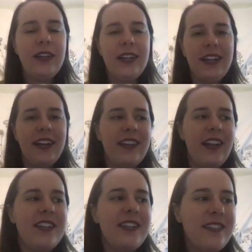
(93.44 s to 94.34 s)
The
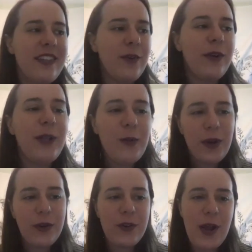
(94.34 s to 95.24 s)
idea is that oil and
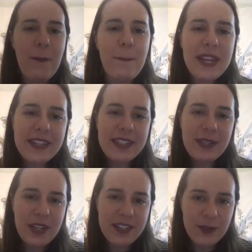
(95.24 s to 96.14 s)
water do not mix
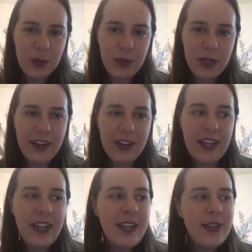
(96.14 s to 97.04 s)
because of their
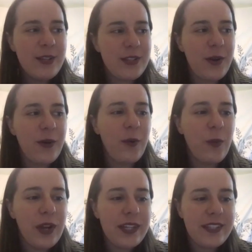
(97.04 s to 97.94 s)
polarity, so
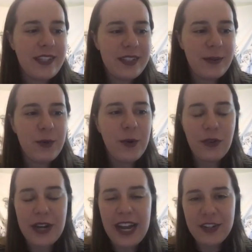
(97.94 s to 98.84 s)
we'll get to see some cool
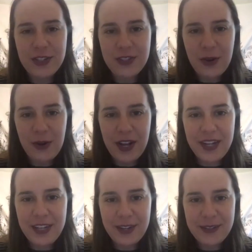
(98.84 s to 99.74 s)
reactions going on
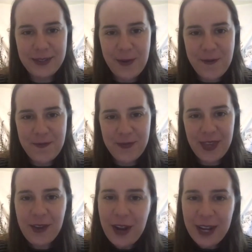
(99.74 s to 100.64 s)
here. So
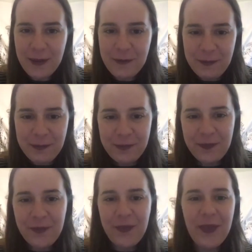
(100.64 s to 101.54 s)
get ready.
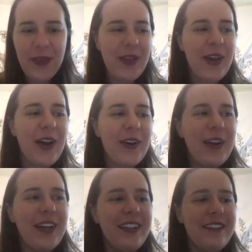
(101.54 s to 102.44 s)
All
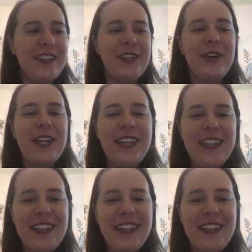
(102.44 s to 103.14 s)
right, Olivia, you ready?